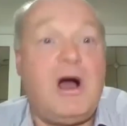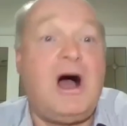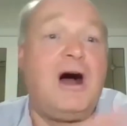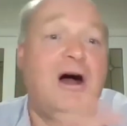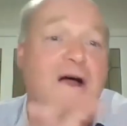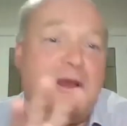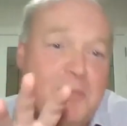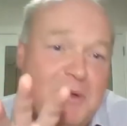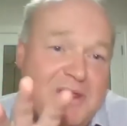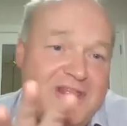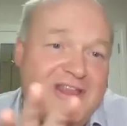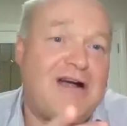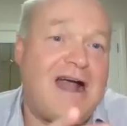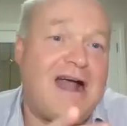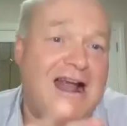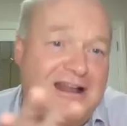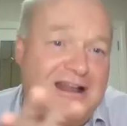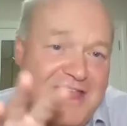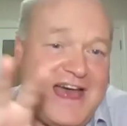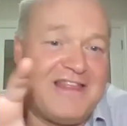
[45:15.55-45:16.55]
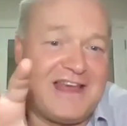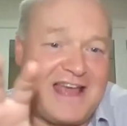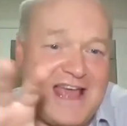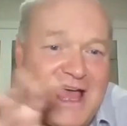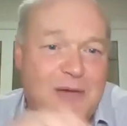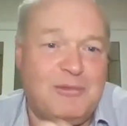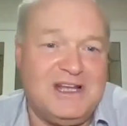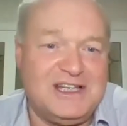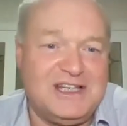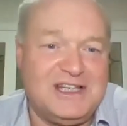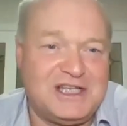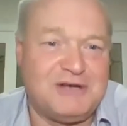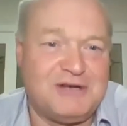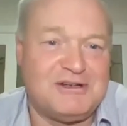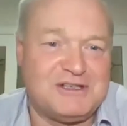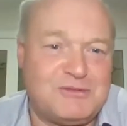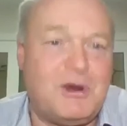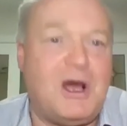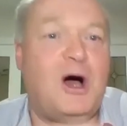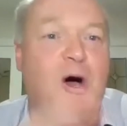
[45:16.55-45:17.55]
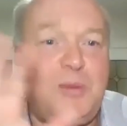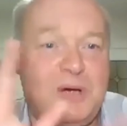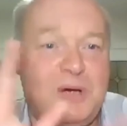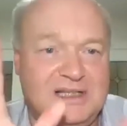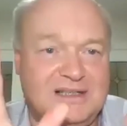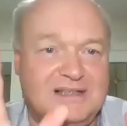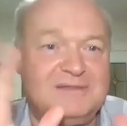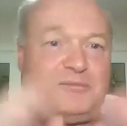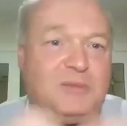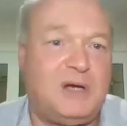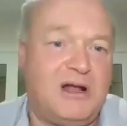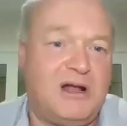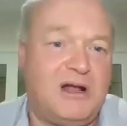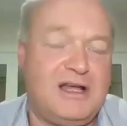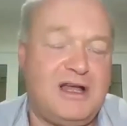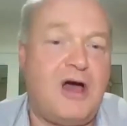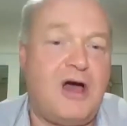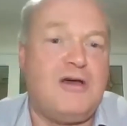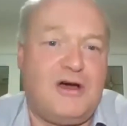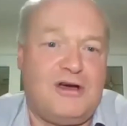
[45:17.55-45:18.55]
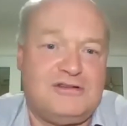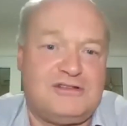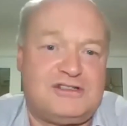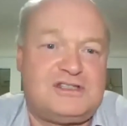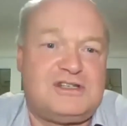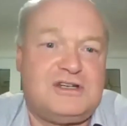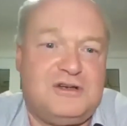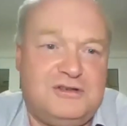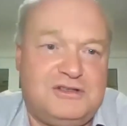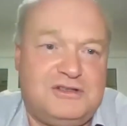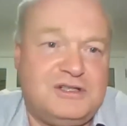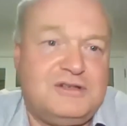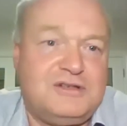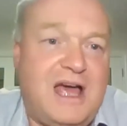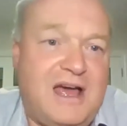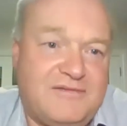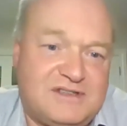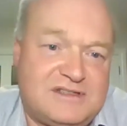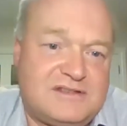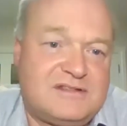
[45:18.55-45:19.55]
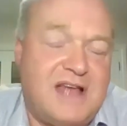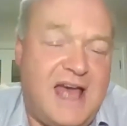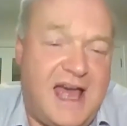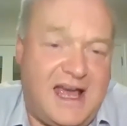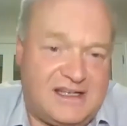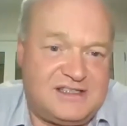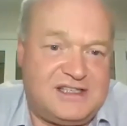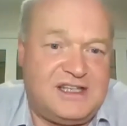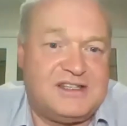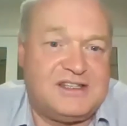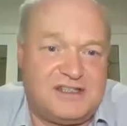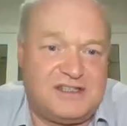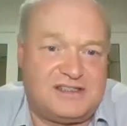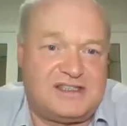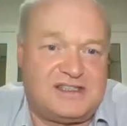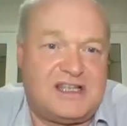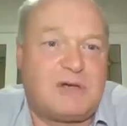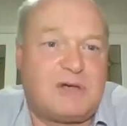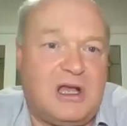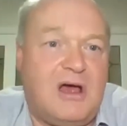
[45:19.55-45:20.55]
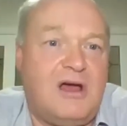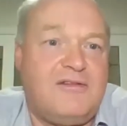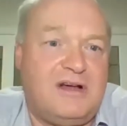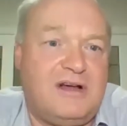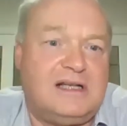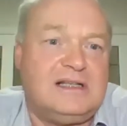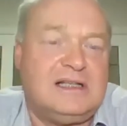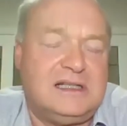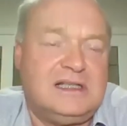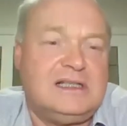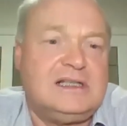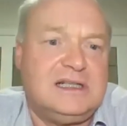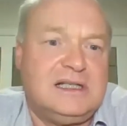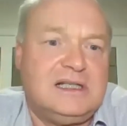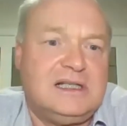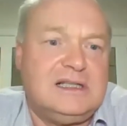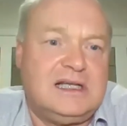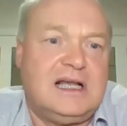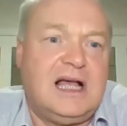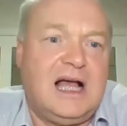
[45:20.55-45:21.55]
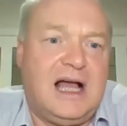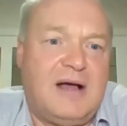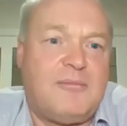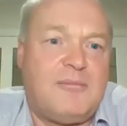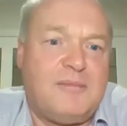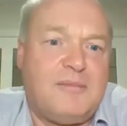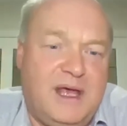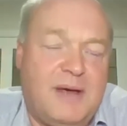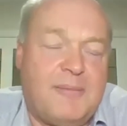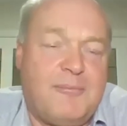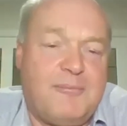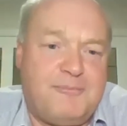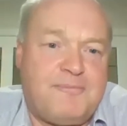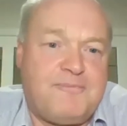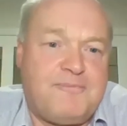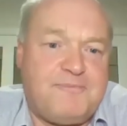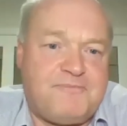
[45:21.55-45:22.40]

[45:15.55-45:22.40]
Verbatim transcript: Well, I mean, there are the other companies do as well, but I know those two do have access to subclover. Yep.